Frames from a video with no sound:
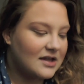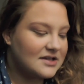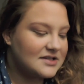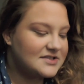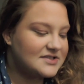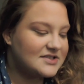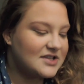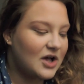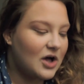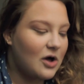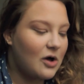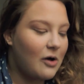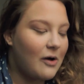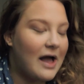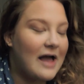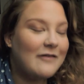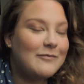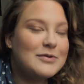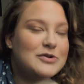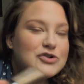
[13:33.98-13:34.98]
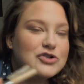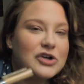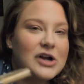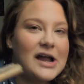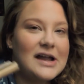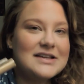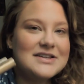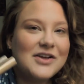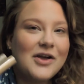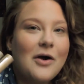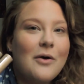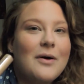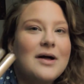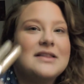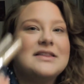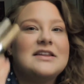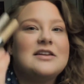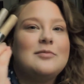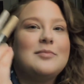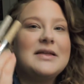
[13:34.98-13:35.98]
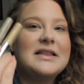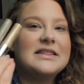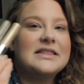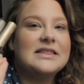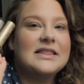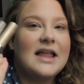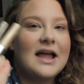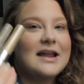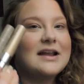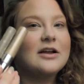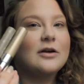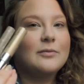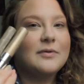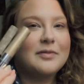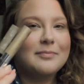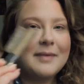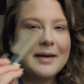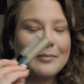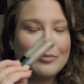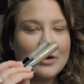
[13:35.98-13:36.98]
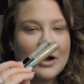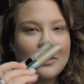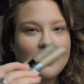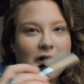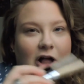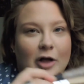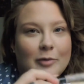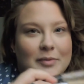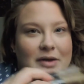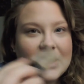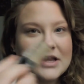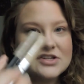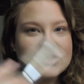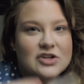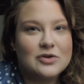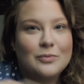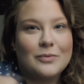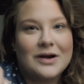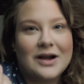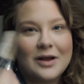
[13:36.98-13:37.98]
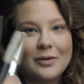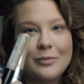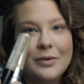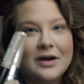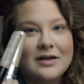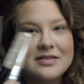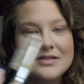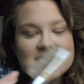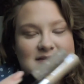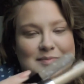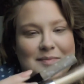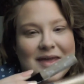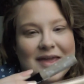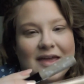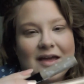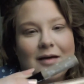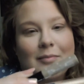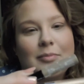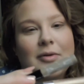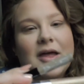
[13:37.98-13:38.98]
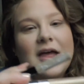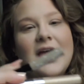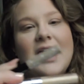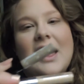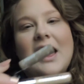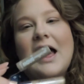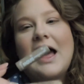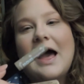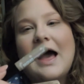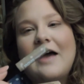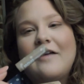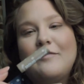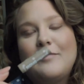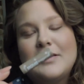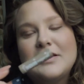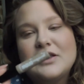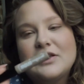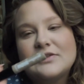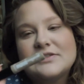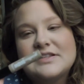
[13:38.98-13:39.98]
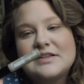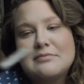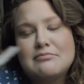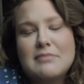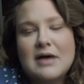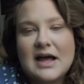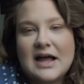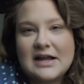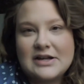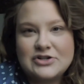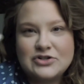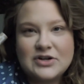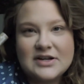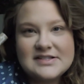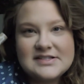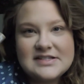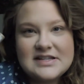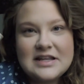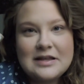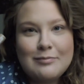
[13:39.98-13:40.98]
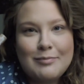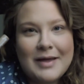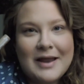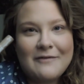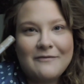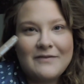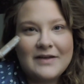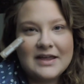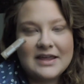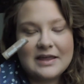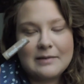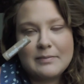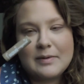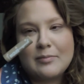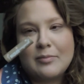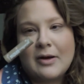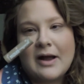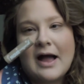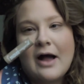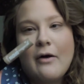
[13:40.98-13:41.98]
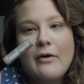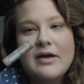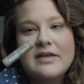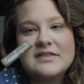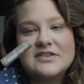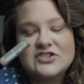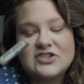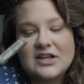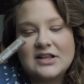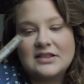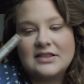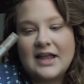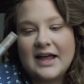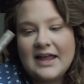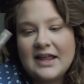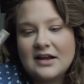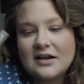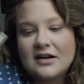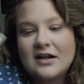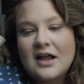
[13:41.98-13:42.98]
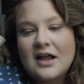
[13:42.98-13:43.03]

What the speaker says: So I've been trying to go a little bit lighter with my brow combination when I wear this makeup. I've been using my trusty Benefit Gimme Brow in the shade Light